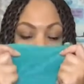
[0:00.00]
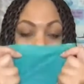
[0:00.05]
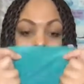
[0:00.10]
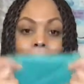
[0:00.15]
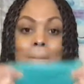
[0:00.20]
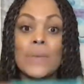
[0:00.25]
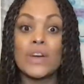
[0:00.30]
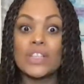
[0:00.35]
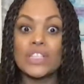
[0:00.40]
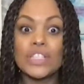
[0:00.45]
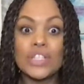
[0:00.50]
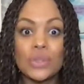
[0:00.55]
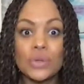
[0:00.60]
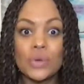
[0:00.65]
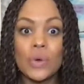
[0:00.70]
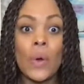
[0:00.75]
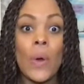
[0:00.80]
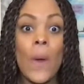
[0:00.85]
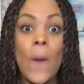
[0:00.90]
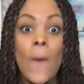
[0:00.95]
push
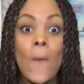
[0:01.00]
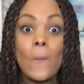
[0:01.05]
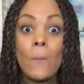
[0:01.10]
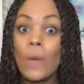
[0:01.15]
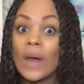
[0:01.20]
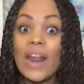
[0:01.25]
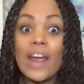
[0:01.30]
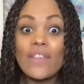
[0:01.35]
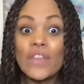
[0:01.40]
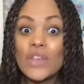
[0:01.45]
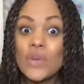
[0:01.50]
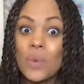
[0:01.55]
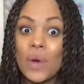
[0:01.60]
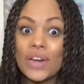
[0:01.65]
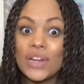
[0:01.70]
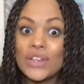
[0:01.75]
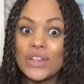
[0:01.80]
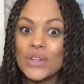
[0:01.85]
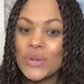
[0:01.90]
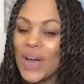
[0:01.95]
through, whatever you want
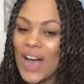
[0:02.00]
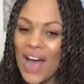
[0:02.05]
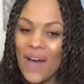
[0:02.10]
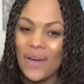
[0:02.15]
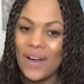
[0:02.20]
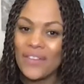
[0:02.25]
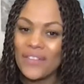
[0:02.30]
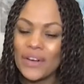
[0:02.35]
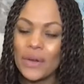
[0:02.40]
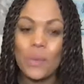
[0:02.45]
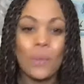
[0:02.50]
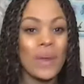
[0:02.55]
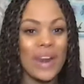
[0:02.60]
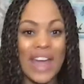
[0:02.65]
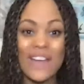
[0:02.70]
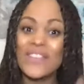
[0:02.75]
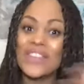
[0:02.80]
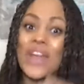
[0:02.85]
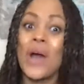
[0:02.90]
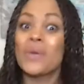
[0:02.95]
to do, however,
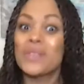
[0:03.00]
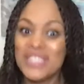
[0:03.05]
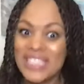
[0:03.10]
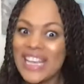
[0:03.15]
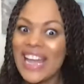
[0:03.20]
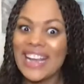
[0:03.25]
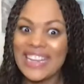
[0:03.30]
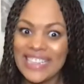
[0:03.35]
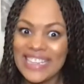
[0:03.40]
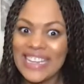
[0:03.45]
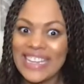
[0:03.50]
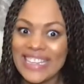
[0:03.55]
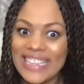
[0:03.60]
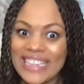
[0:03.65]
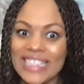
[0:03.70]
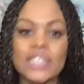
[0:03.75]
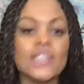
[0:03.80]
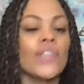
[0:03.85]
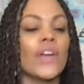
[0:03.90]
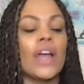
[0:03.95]
whatever your technique
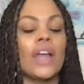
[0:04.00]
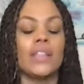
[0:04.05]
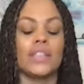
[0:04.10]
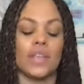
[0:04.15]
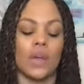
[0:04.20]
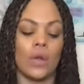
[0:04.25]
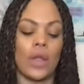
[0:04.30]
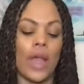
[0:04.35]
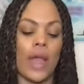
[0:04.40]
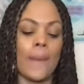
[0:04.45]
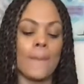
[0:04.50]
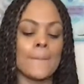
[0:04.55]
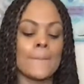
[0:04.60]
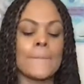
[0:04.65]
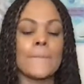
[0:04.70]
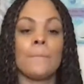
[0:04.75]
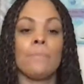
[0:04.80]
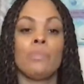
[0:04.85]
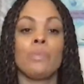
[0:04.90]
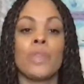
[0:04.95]
is, friends, okay?
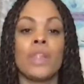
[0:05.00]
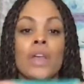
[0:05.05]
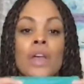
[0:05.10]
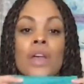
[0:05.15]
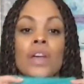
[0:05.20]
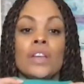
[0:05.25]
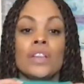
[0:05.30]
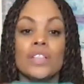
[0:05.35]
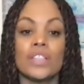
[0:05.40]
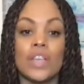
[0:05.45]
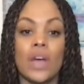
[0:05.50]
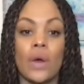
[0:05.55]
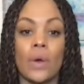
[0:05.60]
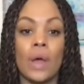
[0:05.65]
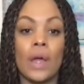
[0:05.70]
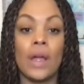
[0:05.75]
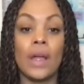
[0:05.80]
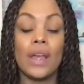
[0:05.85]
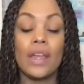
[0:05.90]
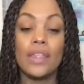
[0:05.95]
So
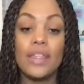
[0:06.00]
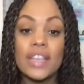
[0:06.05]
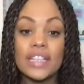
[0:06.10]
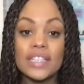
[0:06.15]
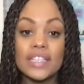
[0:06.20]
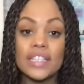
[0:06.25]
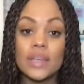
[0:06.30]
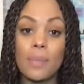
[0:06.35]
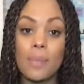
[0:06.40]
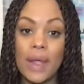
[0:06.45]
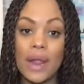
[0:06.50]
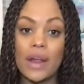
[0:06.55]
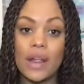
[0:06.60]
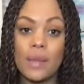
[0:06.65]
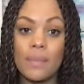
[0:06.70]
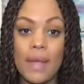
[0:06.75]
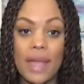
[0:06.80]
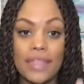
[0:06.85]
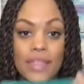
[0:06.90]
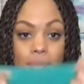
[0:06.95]
this is a barrier
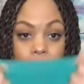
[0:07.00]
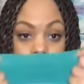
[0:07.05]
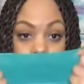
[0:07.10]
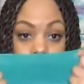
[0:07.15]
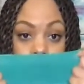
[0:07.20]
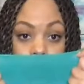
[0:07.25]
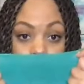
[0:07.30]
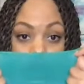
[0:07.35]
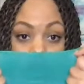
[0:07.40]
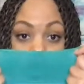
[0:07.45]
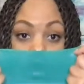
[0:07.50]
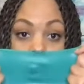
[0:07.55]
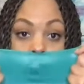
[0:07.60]
method between you